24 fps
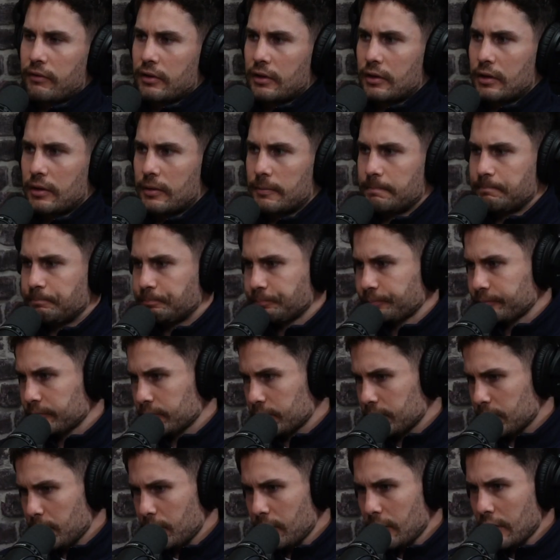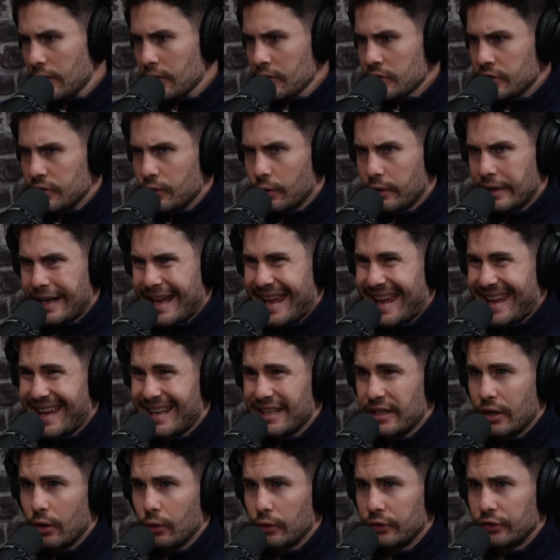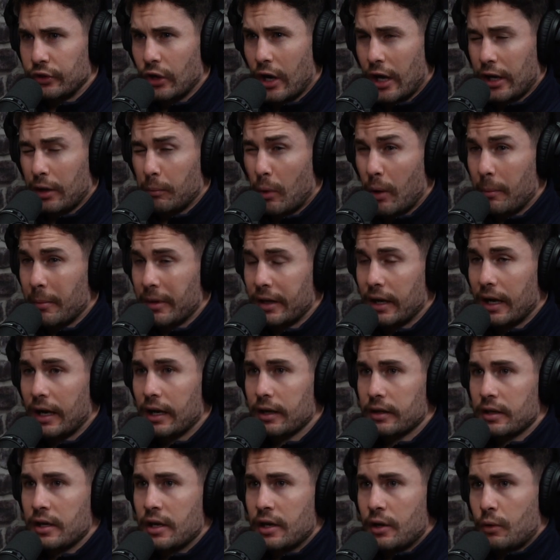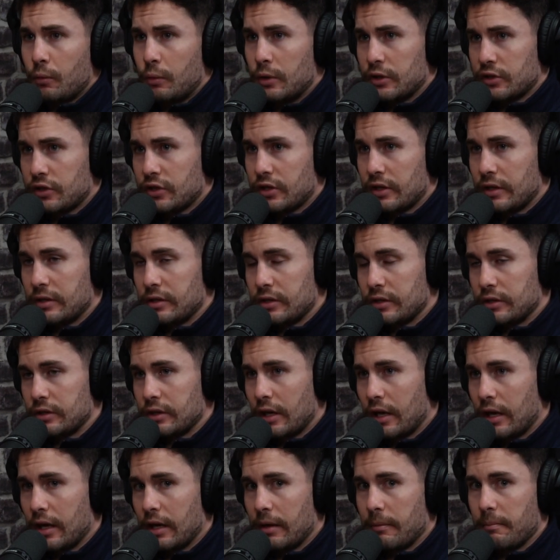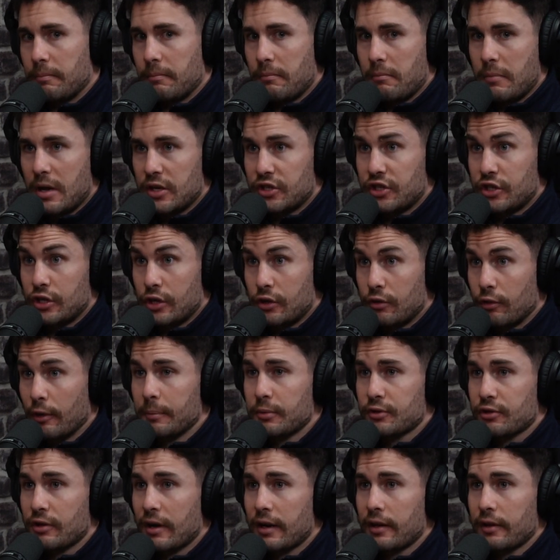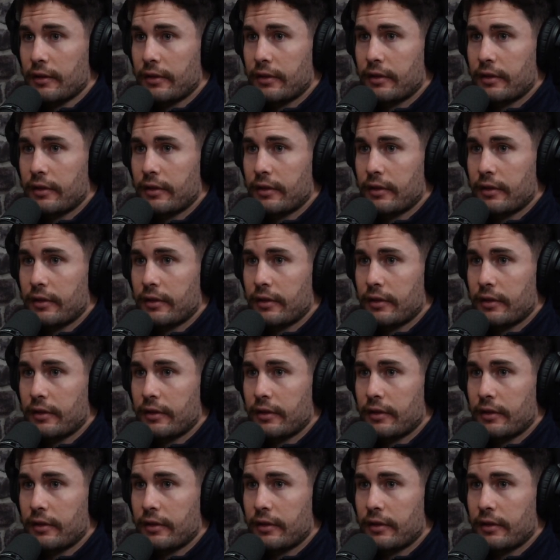called a handheld dynamometer, which can measure your grip strength.